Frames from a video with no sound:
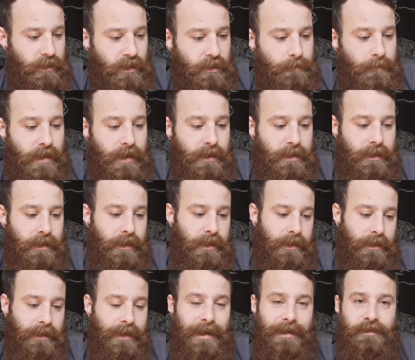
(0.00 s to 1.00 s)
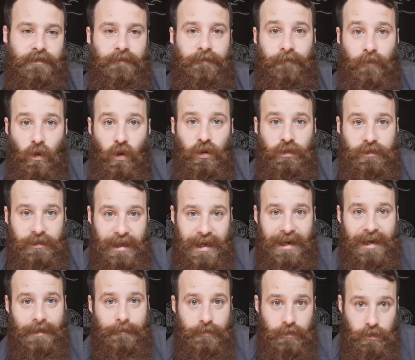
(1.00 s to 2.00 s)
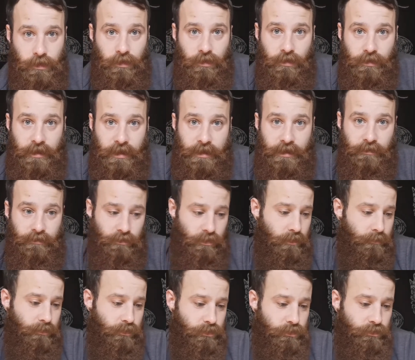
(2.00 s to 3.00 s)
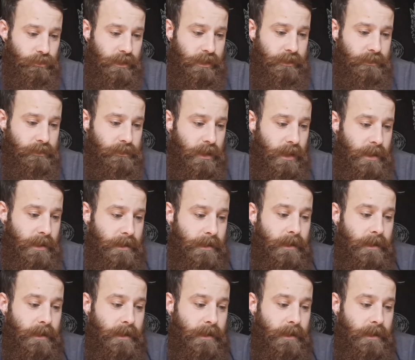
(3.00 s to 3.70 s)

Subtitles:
that it can make it last 4 times longer than your normal strings.